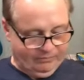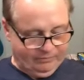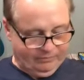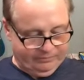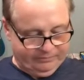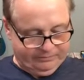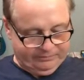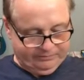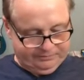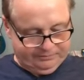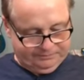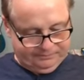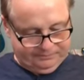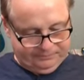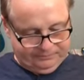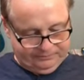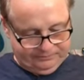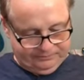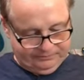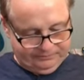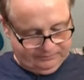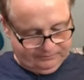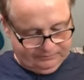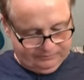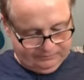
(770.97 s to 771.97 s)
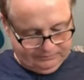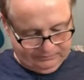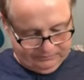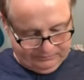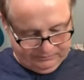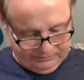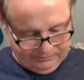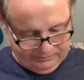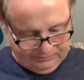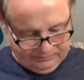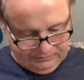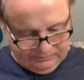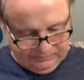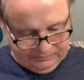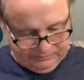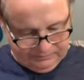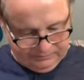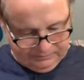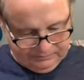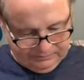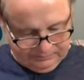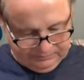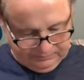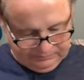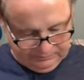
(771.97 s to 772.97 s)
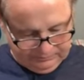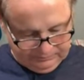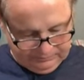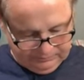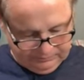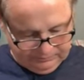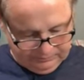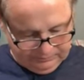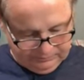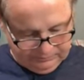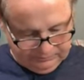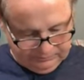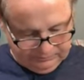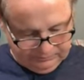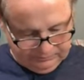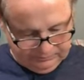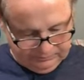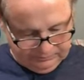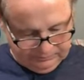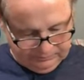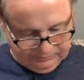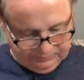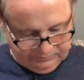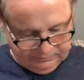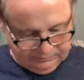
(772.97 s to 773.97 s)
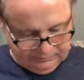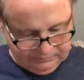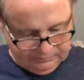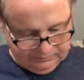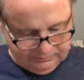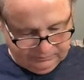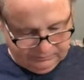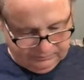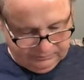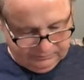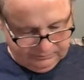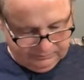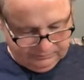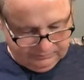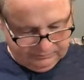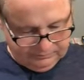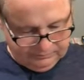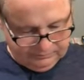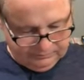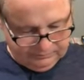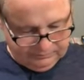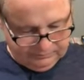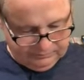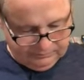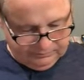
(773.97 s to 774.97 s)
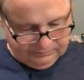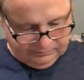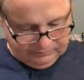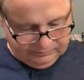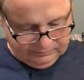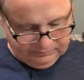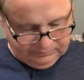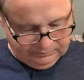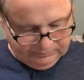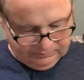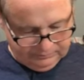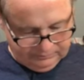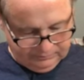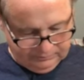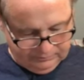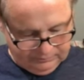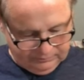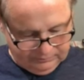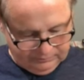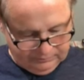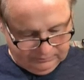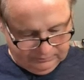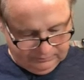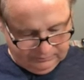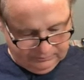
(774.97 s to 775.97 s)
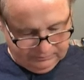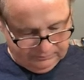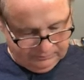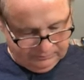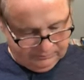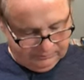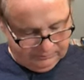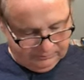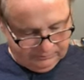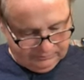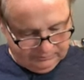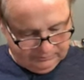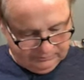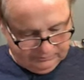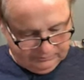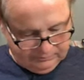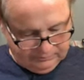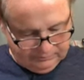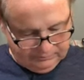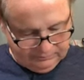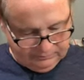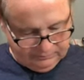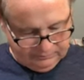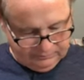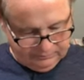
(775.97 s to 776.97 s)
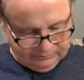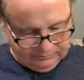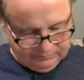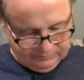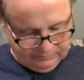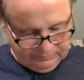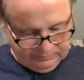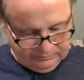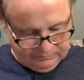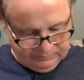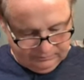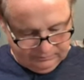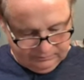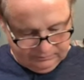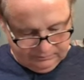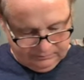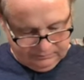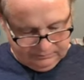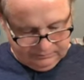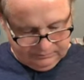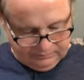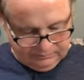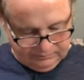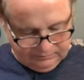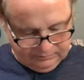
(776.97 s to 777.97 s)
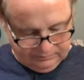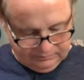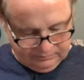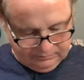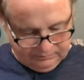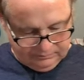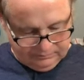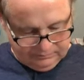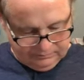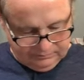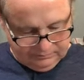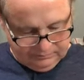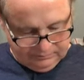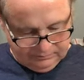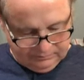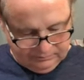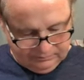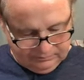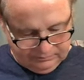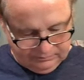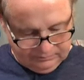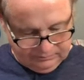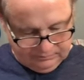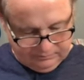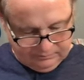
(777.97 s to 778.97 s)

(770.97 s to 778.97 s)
(silent)